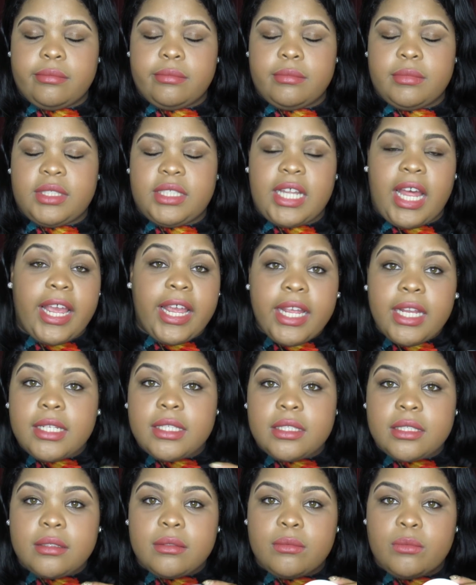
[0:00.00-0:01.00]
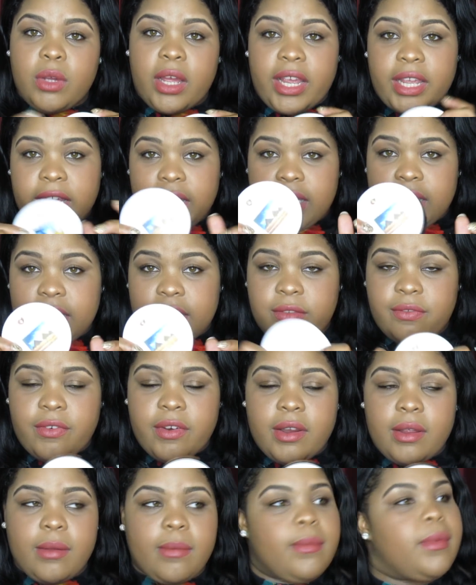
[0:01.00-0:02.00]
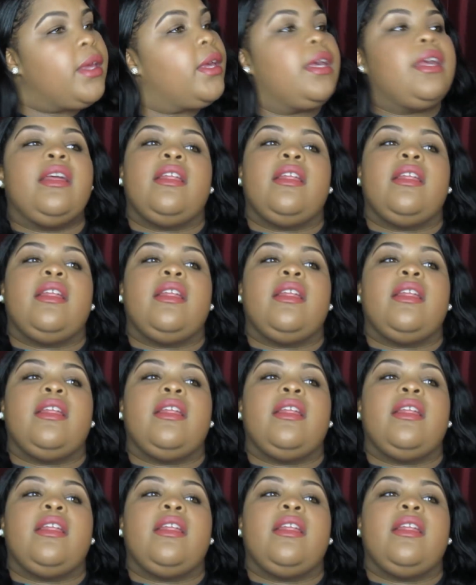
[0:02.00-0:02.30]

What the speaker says: site where I get this from.